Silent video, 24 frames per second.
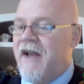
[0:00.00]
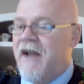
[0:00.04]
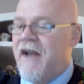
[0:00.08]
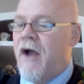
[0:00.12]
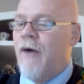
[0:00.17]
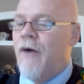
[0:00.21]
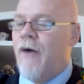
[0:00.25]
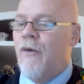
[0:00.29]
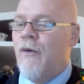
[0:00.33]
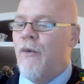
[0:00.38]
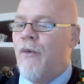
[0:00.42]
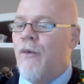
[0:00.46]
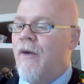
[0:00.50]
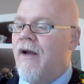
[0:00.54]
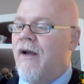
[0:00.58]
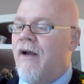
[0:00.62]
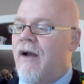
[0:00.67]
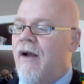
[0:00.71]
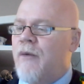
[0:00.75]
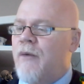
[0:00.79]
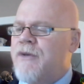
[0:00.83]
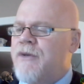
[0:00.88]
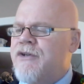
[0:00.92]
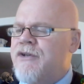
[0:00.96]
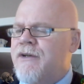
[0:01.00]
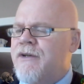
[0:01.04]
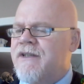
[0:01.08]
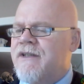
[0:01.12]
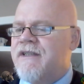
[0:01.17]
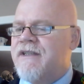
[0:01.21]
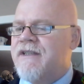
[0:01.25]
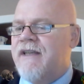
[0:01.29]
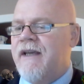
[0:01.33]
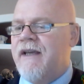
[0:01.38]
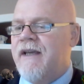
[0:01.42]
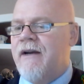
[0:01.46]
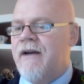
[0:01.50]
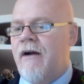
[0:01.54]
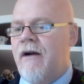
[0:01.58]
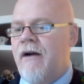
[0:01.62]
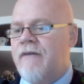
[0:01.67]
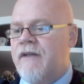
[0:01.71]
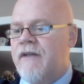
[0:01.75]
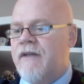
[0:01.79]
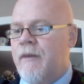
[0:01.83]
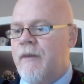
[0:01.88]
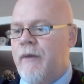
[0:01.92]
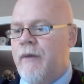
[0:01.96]
oh, I wish you could see her
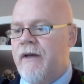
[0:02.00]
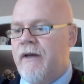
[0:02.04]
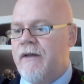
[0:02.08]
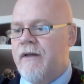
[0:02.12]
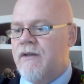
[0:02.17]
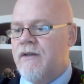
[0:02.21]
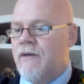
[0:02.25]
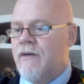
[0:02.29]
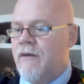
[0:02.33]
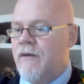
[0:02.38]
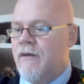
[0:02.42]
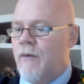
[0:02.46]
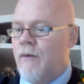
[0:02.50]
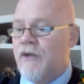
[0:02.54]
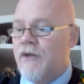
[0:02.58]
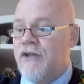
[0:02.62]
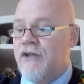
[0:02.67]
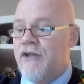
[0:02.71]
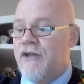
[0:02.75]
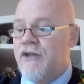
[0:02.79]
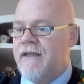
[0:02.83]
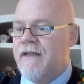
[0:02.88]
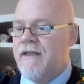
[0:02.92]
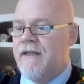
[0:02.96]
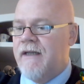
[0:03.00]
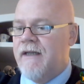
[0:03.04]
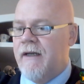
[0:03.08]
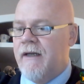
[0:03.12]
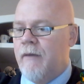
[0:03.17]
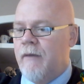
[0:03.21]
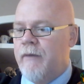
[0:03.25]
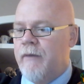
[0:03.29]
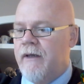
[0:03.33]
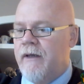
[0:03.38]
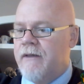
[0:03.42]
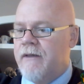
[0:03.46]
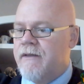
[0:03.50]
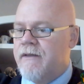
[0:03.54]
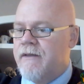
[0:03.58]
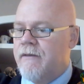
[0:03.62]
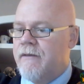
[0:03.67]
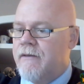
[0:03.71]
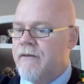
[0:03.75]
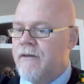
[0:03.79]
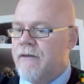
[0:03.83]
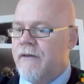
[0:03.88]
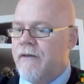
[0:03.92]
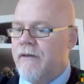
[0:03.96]
after the birds. Well, she'll eat a little bird as soon
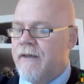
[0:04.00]
as look at